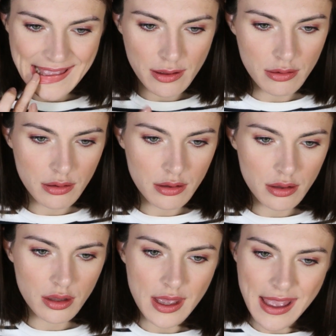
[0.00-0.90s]
Again,
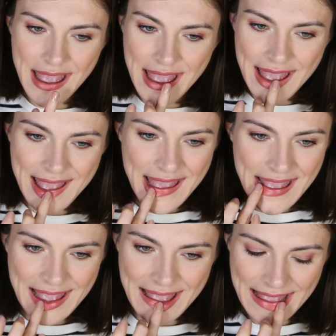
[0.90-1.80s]
I blend
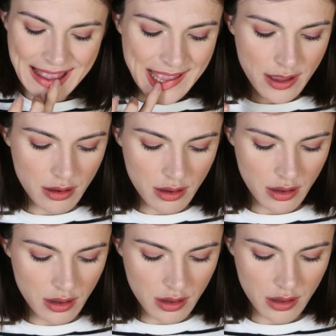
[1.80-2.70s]
everything
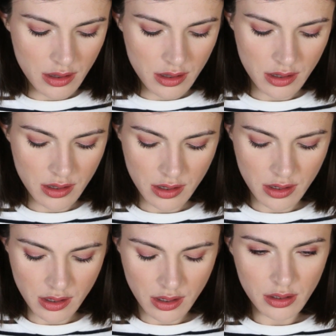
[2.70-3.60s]
with my
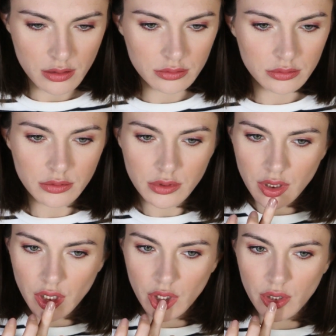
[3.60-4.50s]
finger. I really, really
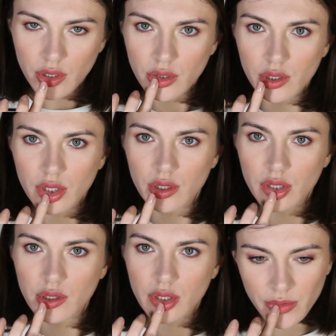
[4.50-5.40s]
love the combo of
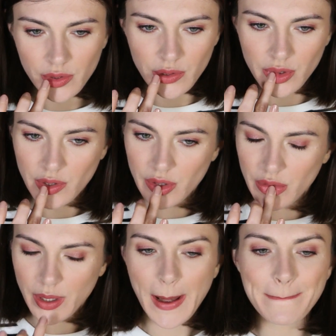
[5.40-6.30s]
those three lipsticks.
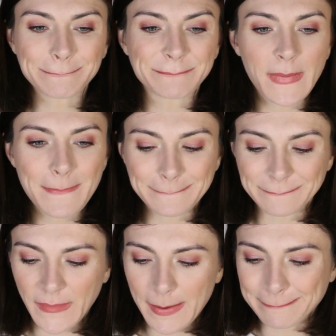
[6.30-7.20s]
I don't usually
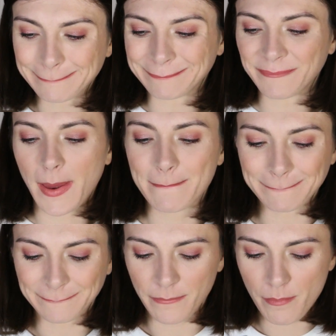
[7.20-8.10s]
do that,
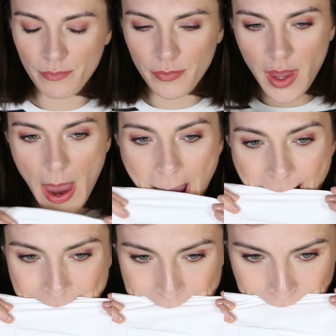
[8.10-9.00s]
but
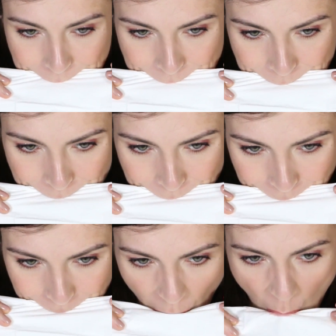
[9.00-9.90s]
today I really, really
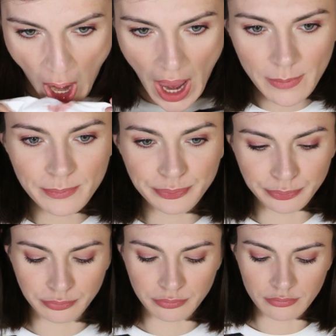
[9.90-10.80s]
wanted to do that.
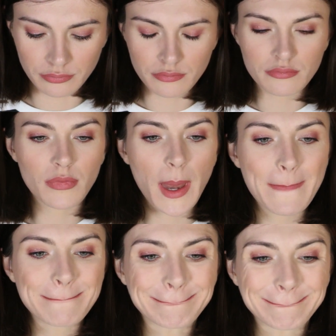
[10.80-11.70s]
And I
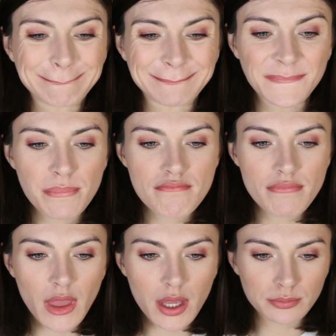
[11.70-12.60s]
remove the excess
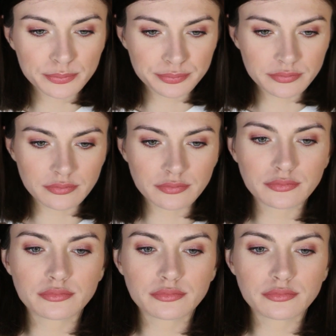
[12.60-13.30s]
with a tissue.